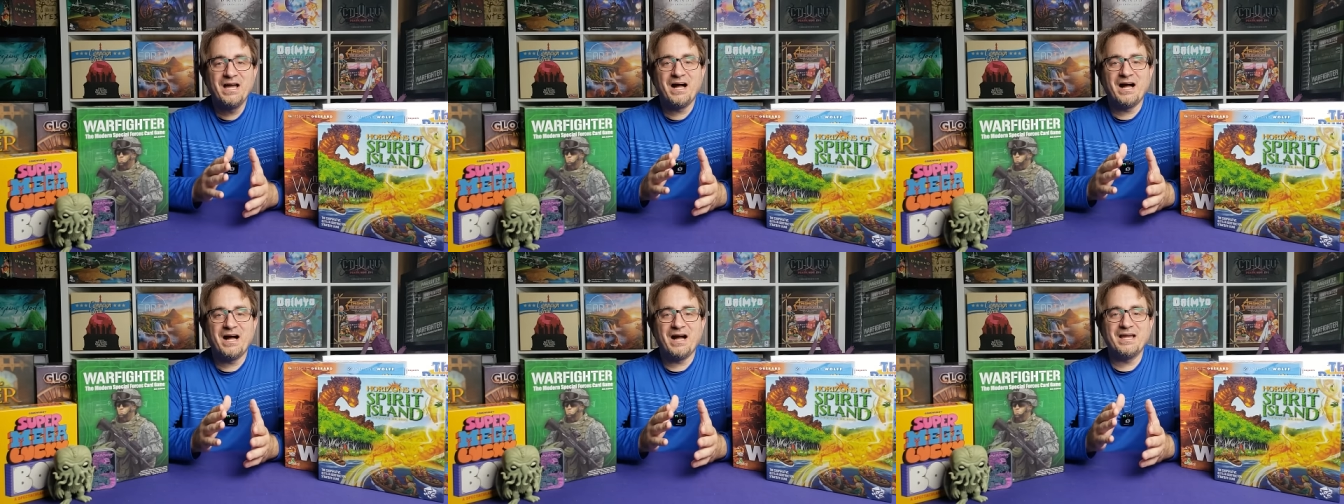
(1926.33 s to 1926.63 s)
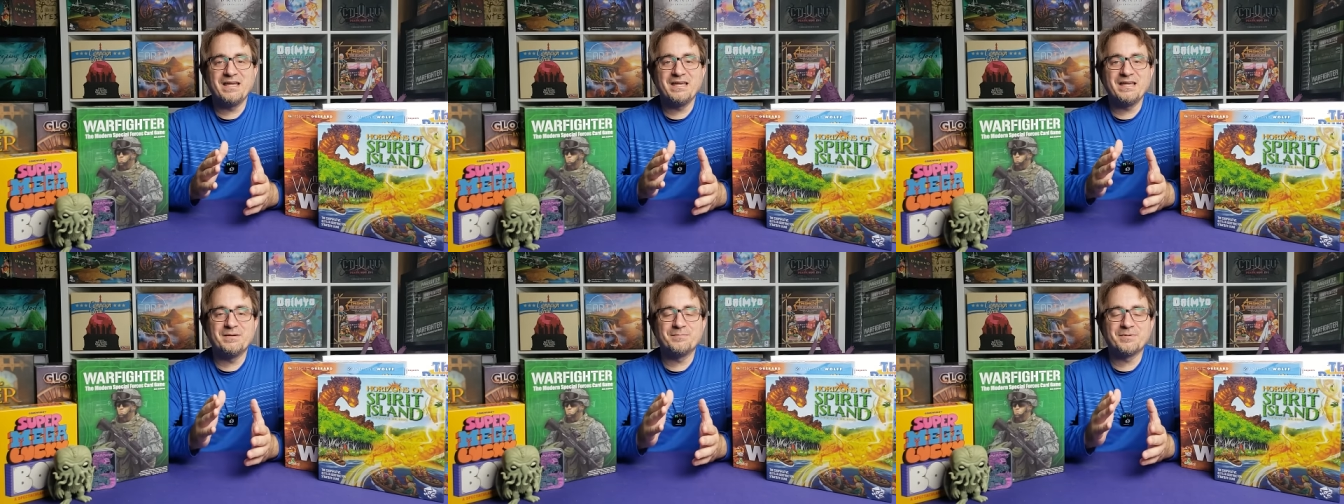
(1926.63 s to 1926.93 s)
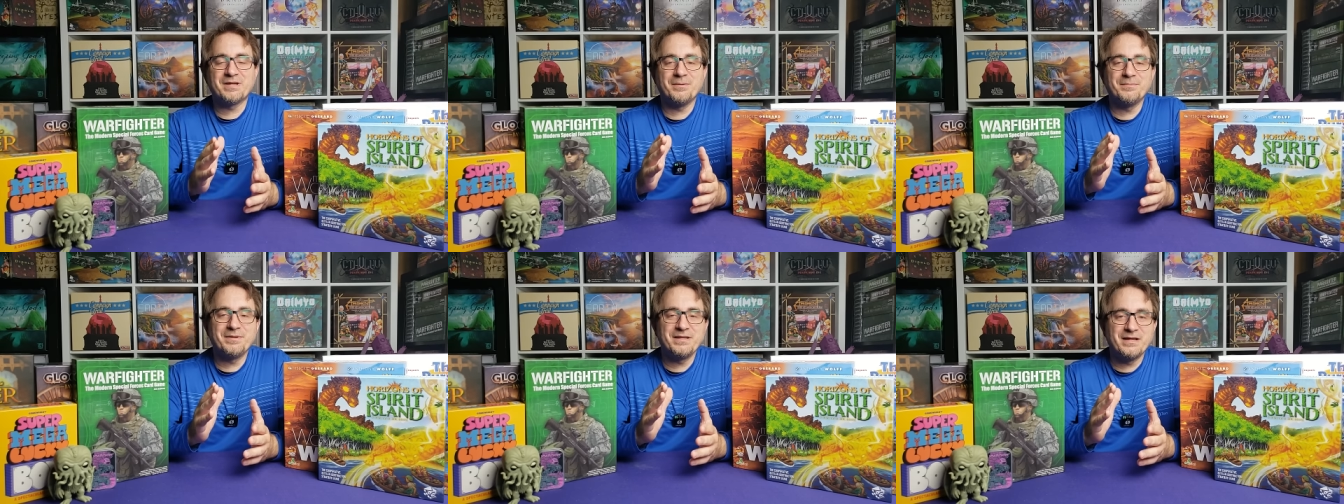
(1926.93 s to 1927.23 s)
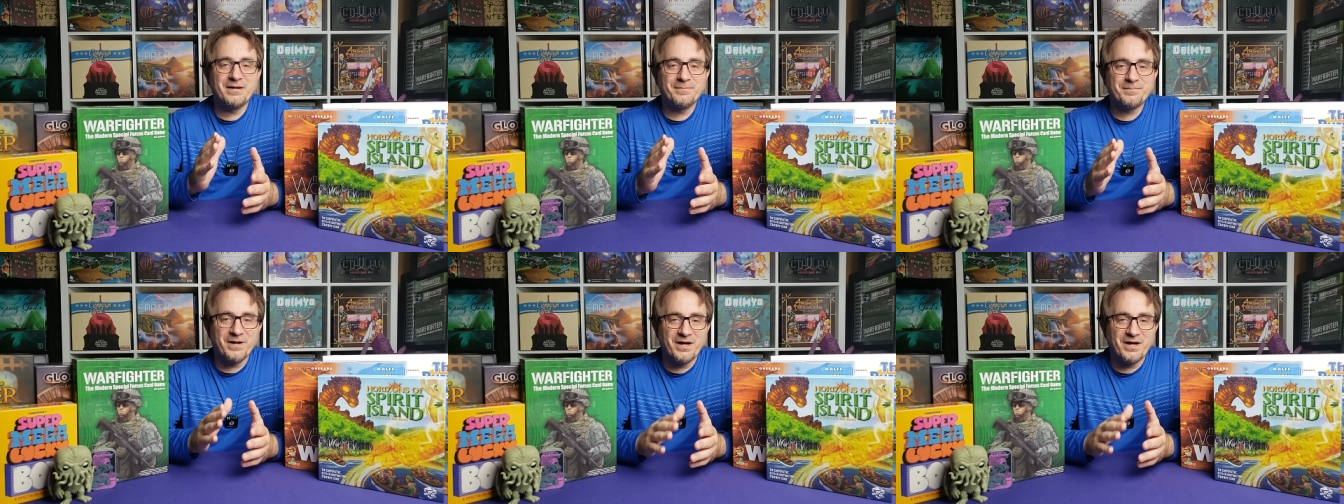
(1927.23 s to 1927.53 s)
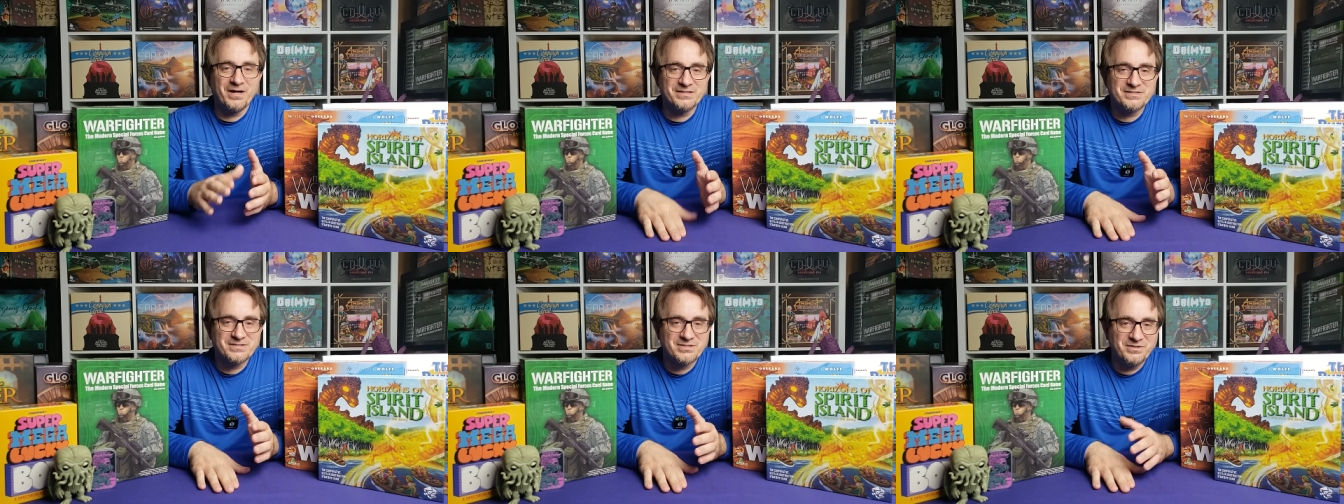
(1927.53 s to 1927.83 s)
I am coming up
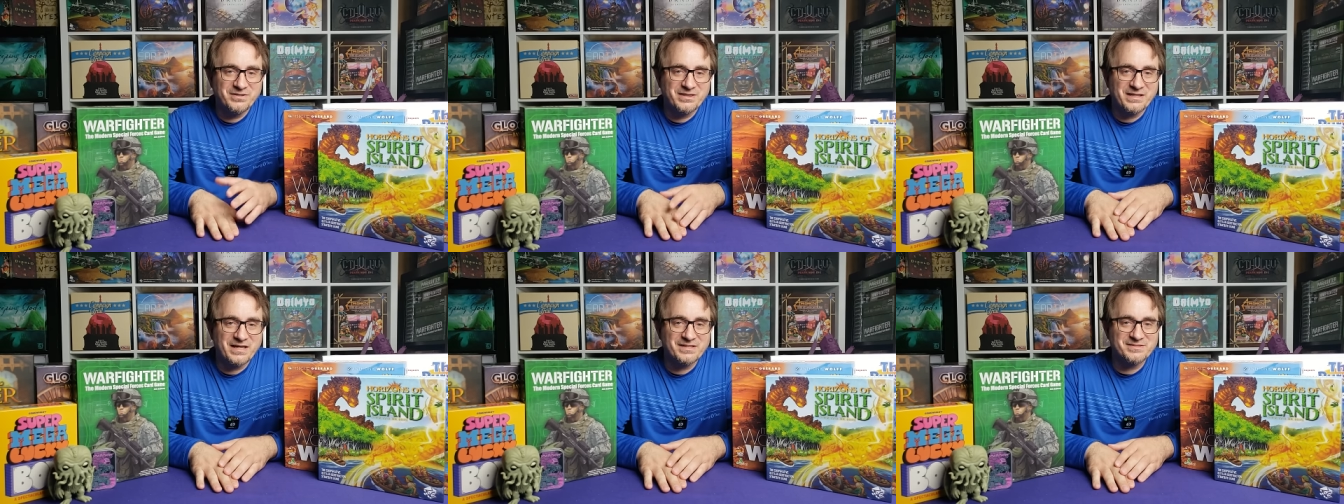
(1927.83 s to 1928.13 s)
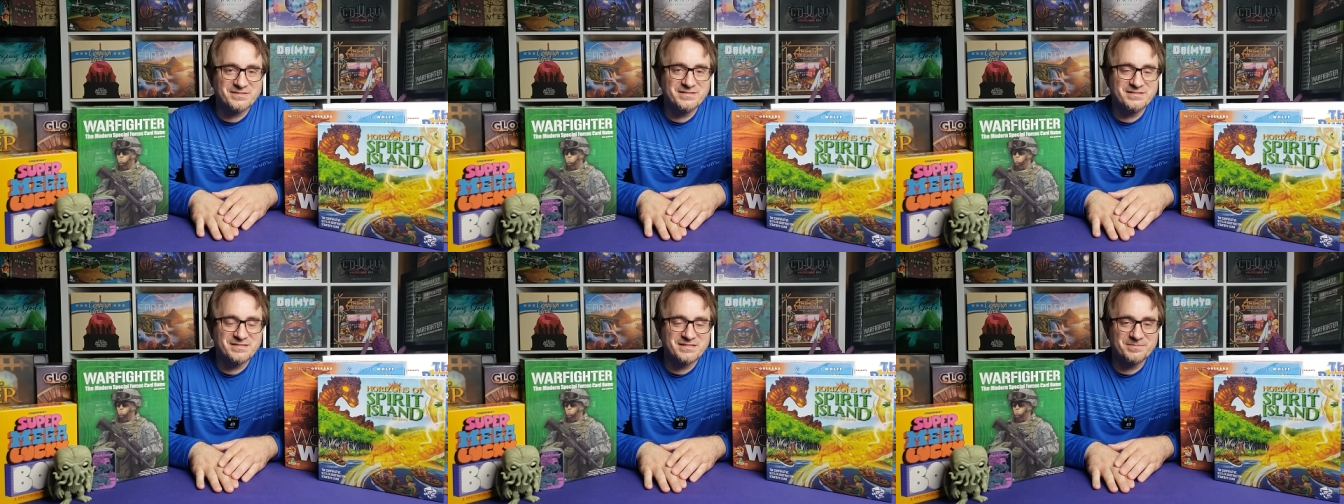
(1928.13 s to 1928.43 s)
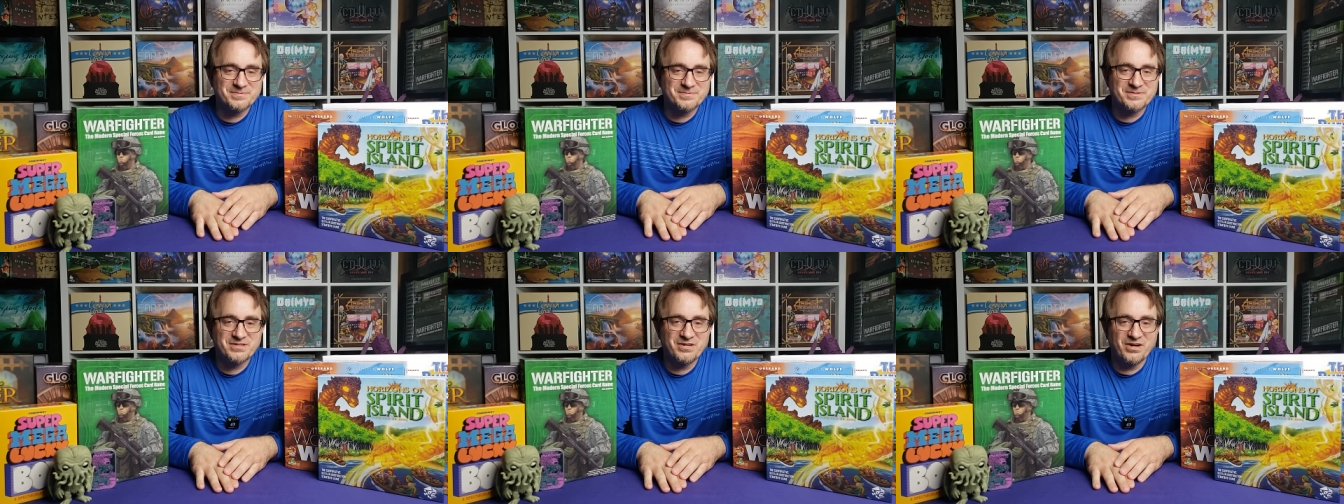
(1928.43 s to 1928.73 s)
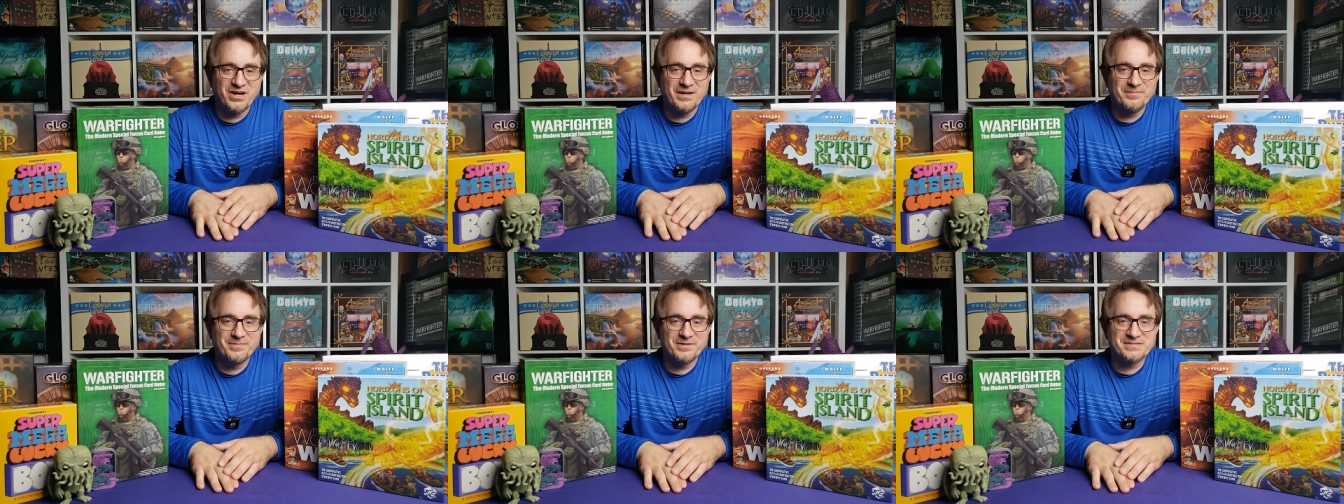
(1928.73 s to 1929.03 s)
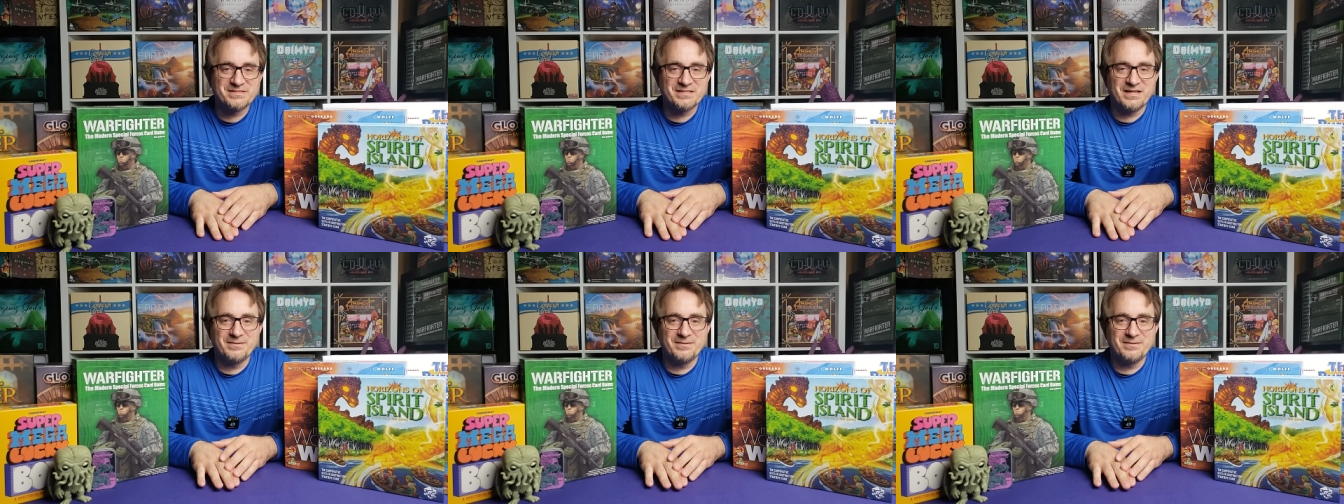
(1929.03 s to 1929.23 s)
on 2,000 subscribers.